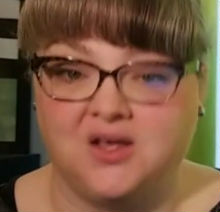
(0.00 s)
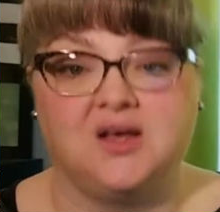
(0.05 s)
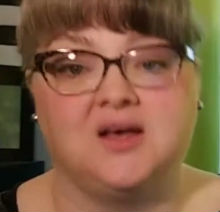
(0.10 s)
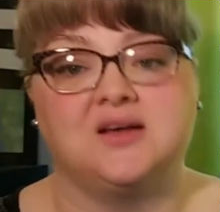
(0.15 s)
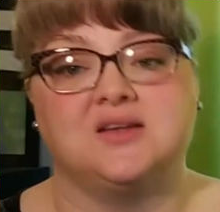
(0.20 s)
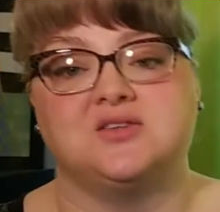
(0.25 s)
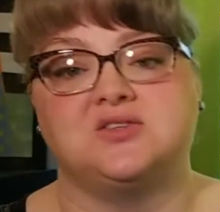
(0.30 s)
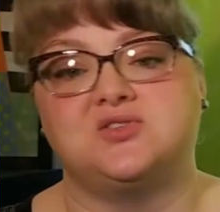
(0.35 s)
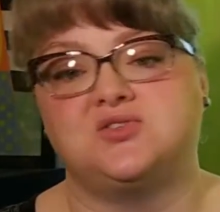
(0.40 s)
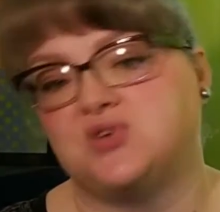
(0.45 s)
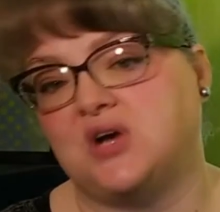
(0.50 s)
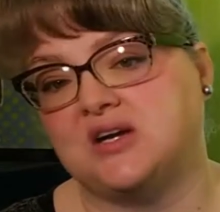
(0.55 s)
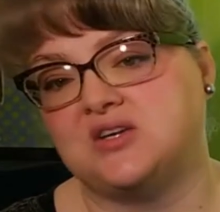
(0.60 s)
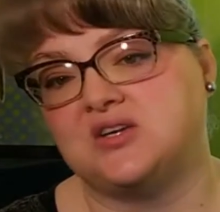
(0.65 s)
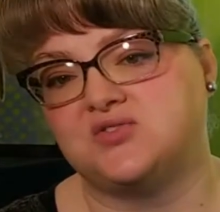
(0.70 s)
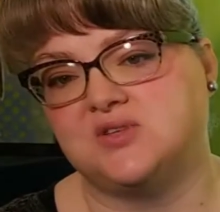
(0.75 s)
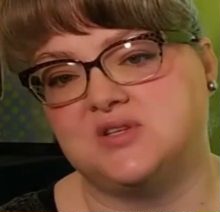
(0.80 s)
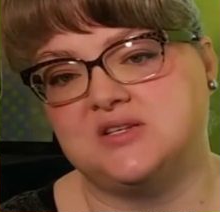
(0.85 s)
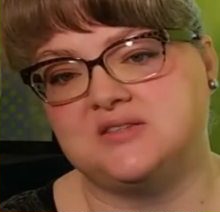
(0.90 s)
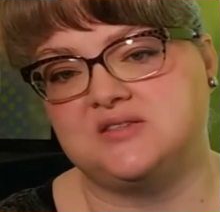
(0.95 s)

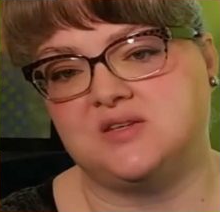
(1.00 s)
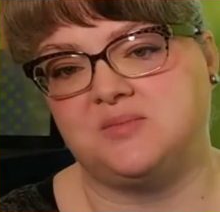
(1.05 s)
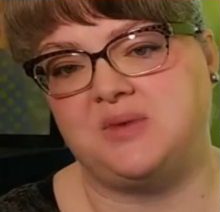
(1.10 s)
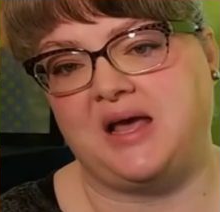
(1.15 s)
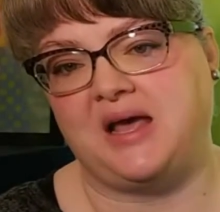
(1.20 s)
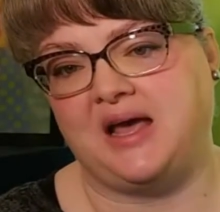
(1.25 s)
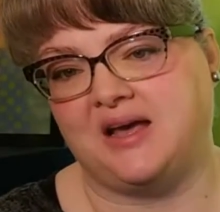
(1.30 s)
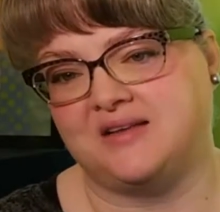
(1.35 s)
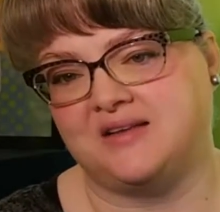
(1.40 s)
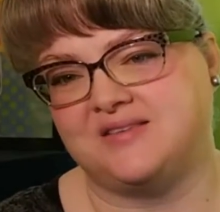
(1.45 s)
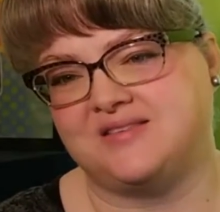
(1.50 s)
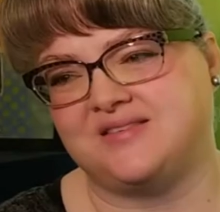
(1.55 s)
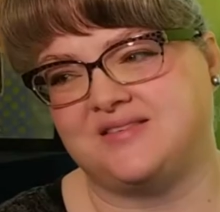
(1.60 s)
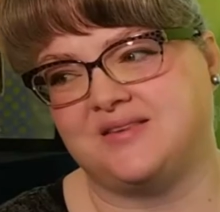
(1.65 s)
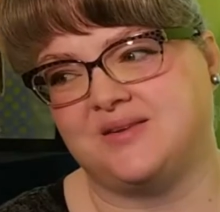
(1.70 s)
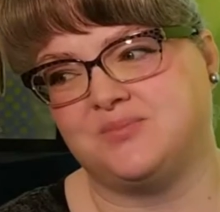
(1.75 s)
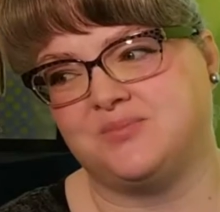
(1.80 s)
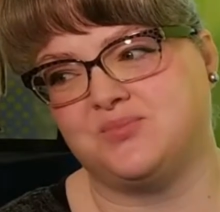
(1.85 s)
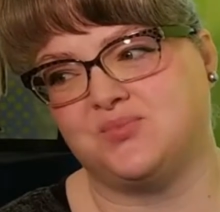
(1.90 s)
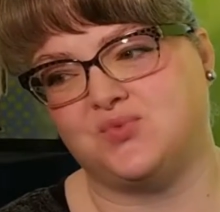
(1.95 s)
structuralism has
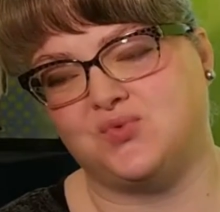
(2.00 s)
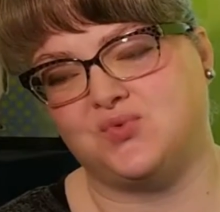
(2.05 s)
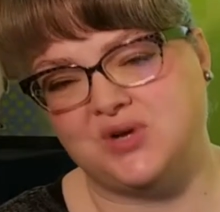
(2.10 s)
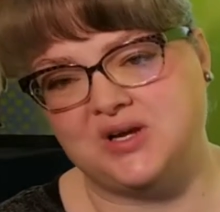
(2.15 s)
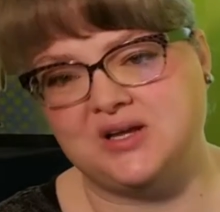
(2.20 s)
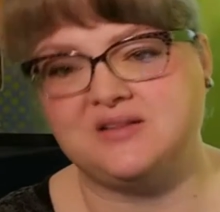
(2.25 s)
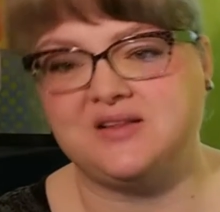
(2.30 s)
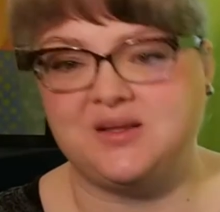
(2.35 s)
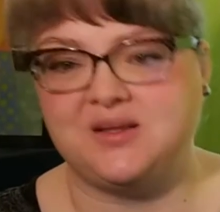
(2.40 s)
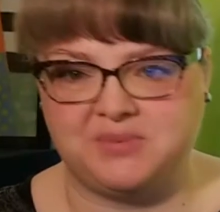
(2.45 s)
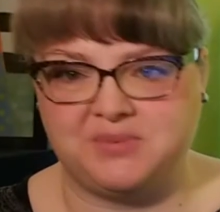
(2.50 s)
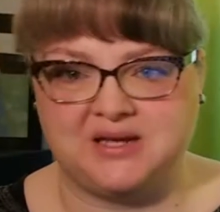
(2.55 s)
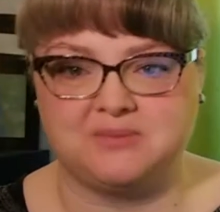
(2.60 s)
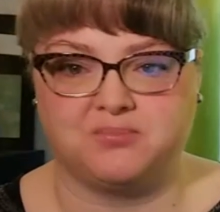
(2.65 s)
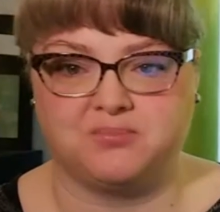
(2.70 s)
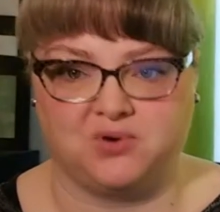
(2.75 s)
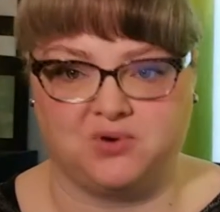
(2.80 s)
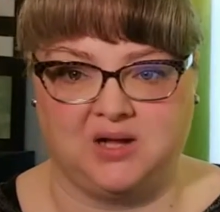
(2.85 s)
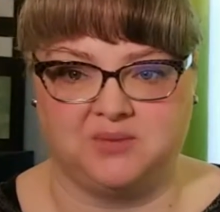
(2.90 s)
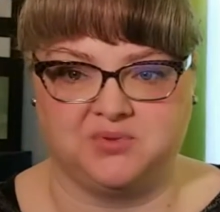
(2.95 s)
some really big
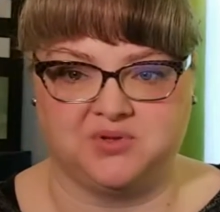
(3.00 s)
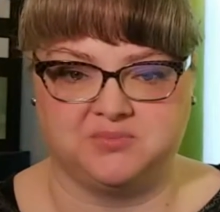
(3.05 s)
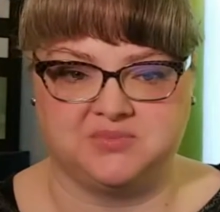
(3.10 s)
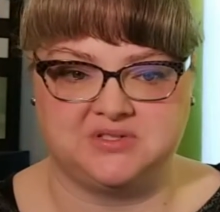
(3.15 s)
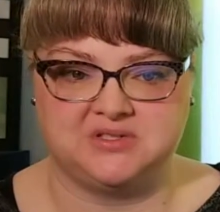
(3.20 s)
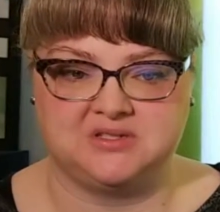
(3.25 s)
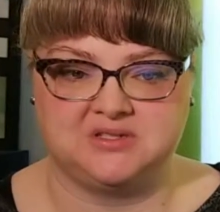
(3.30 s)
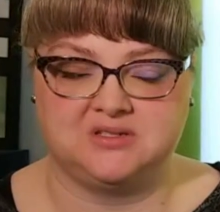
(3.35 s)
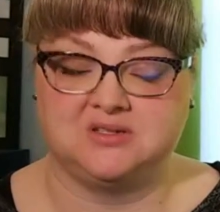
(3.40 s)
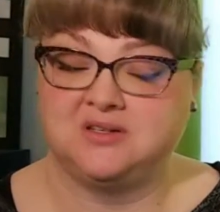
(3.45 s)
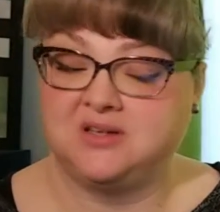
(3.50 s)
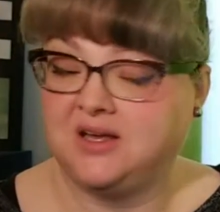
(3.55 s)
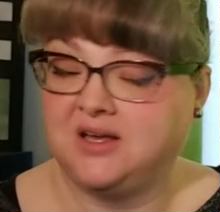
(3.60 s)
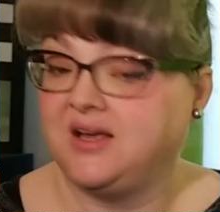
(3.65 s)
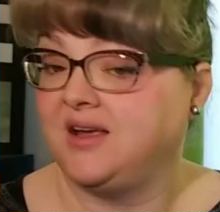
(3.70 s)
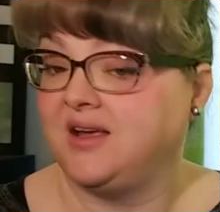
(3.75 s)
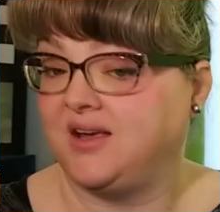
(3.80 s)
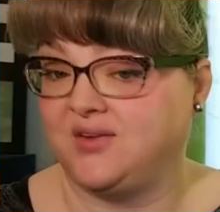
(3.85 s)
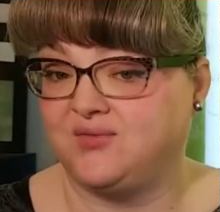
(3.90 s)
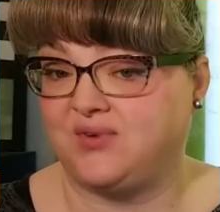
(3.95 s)
problems.
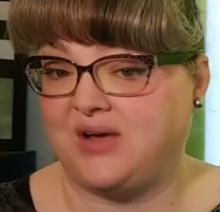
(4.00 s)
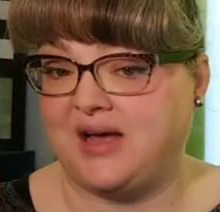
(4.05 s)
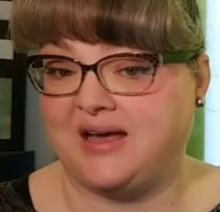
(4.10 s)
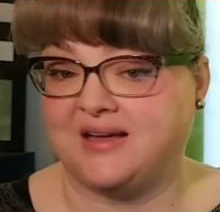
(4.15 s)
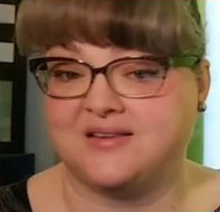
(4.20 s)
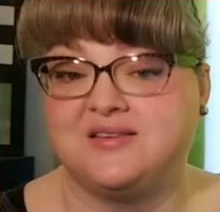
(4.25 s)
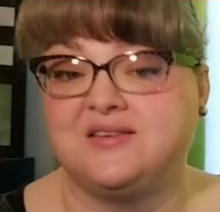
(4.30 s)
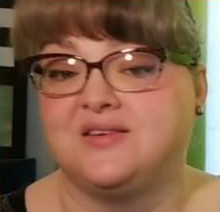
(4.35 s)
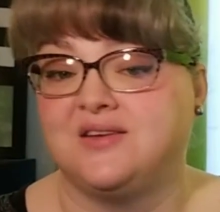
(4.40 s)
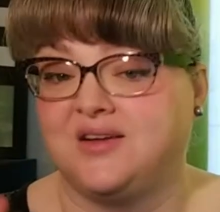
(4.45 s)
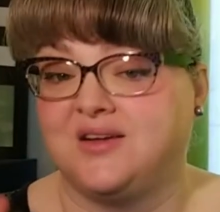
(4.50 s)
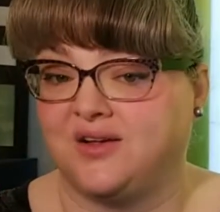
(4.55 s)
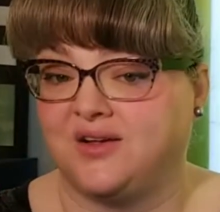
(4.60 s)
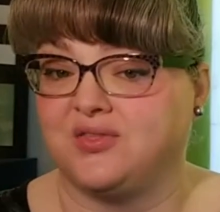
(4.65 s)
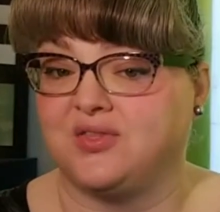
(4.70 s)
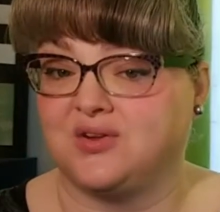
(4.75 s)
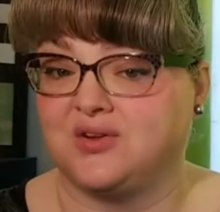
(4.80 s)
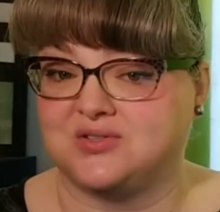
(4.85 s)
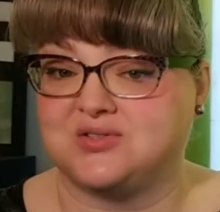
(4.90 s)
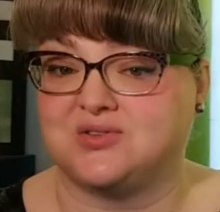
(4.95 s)
In fact,
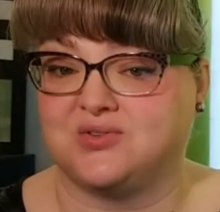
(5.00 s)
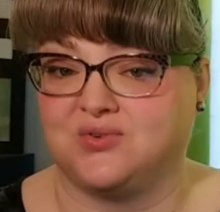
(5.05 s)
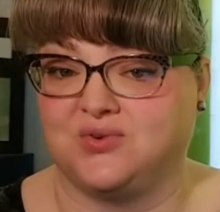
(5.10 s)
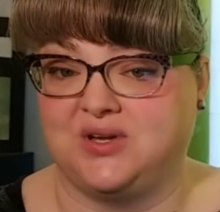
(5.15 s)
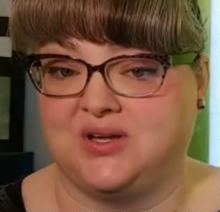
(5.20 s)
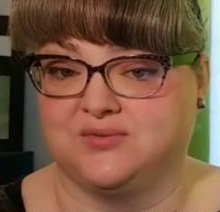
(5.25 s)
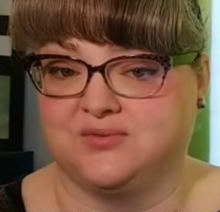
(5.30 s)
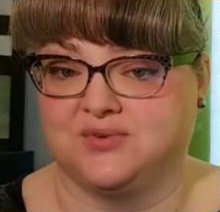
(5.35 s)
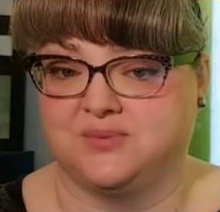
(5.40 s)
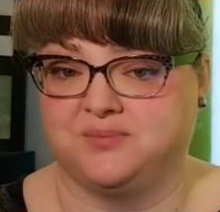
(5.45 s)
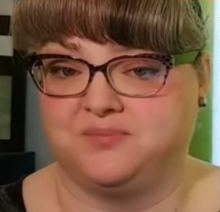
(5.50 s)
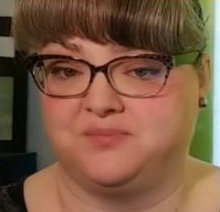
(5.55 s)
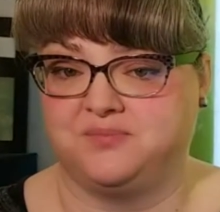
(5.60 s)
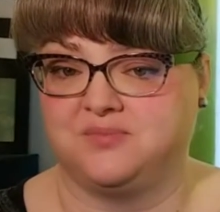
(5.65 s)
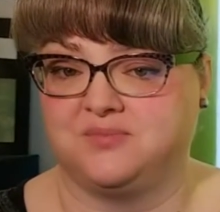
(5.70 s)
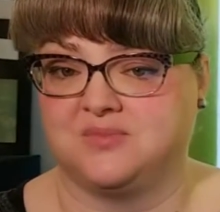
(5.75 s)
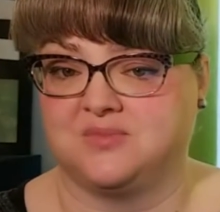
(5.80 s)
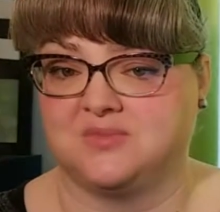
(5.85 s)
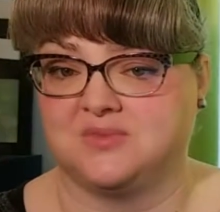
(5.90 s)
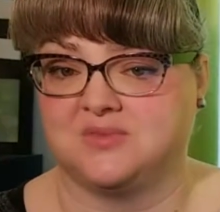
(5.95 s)
there's three of them.
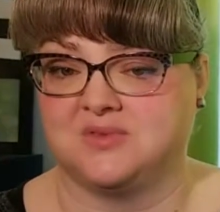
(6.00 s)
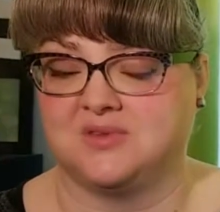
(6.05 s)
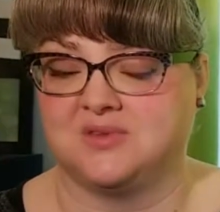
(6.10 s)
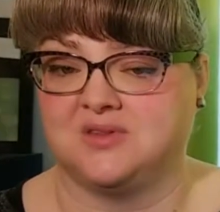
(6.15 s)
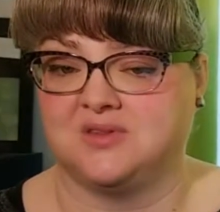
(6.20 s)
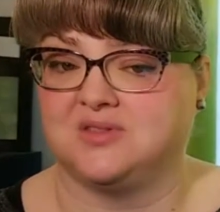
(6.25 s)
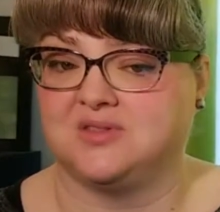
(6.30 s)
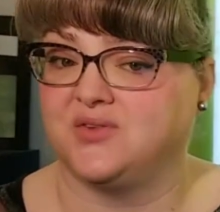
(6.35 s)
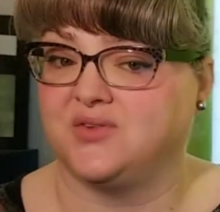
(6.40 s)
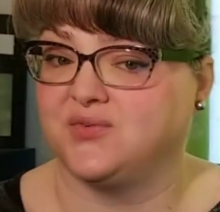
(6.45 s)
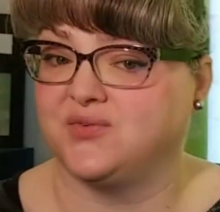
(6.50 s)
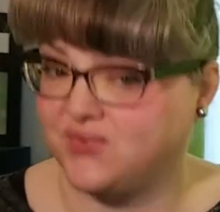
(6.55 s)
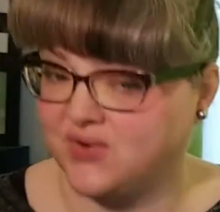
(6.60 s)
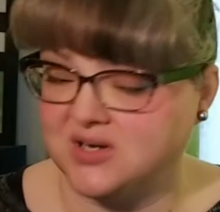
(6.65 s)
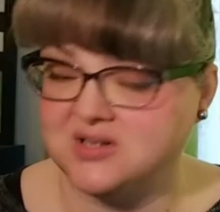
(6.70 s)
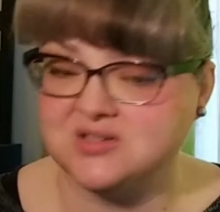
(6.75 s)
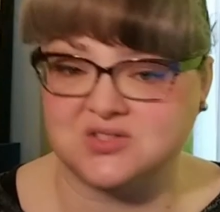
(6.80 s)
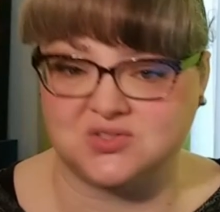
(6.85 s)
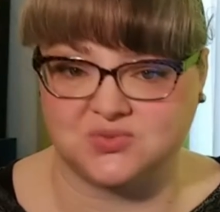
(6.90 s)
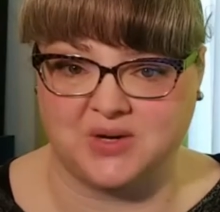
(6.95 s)
The
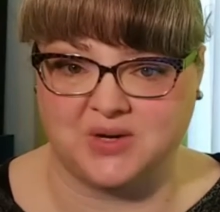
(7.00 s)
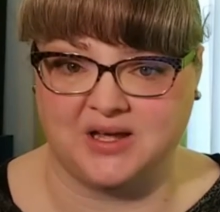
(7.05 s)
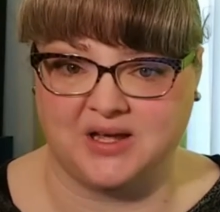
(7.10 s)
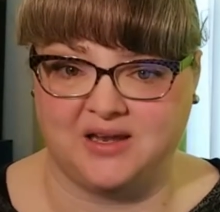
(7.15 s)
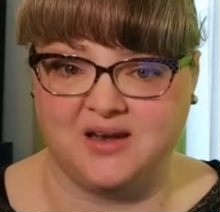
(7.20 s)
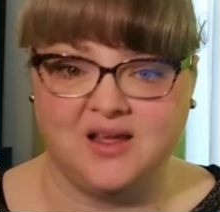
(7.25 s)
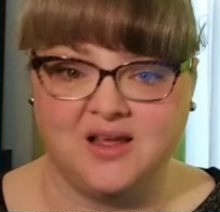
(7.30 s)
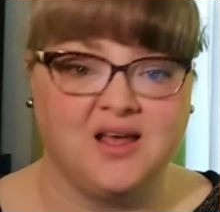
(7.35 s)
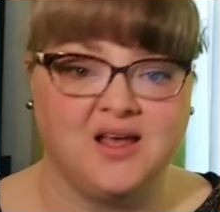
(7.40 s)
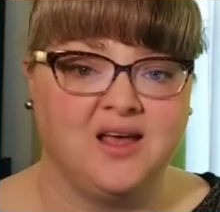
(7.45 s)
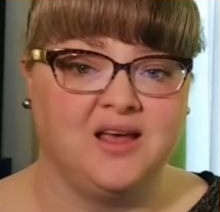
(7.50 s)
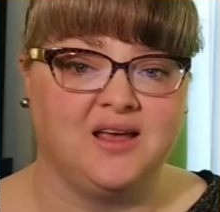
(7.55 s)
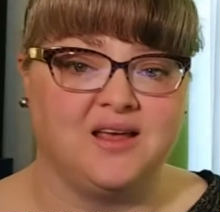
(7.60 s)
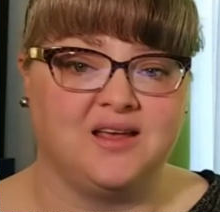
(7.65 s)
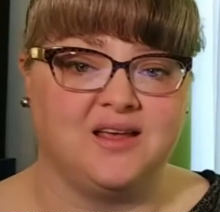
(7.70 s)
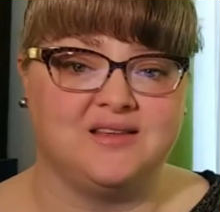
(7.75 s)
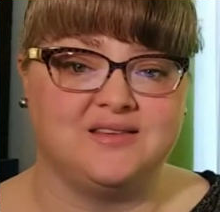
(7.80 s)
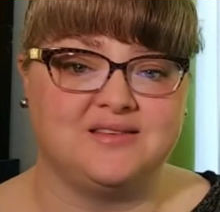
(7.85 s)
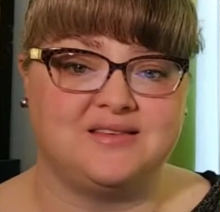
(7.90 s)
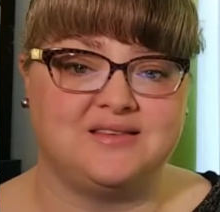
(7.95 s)
first one
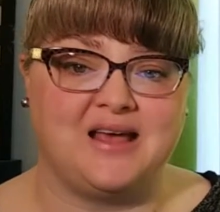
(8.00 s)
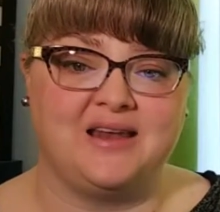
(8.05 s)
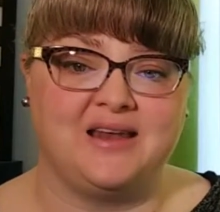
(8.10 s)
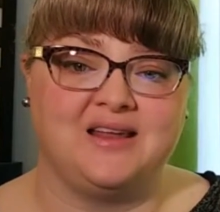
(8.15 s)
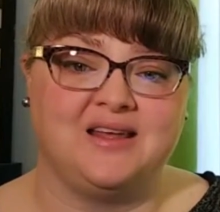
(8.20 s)
is that